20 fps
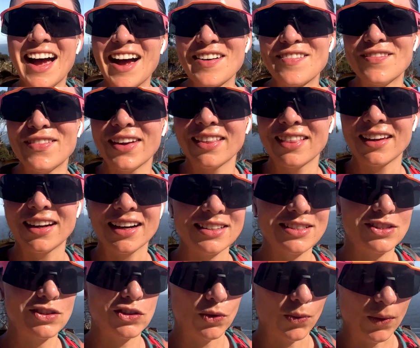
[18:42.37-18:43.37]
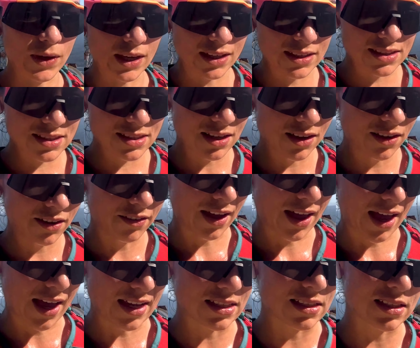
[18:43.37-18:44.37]
um, in the next two weeks
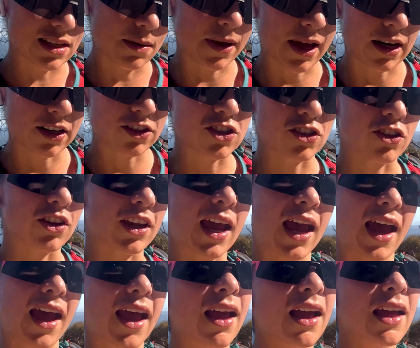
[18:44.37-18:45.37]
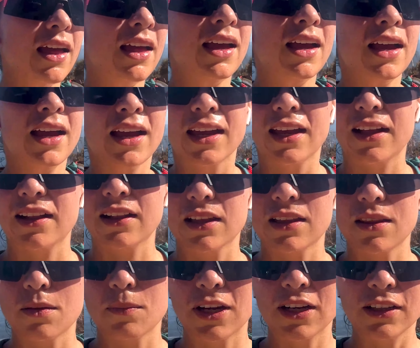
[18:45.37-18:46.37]
has about a 2k hill
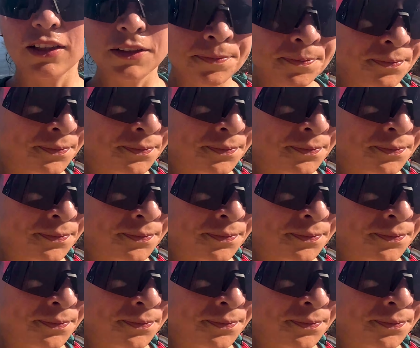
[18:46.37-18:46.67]
in the middle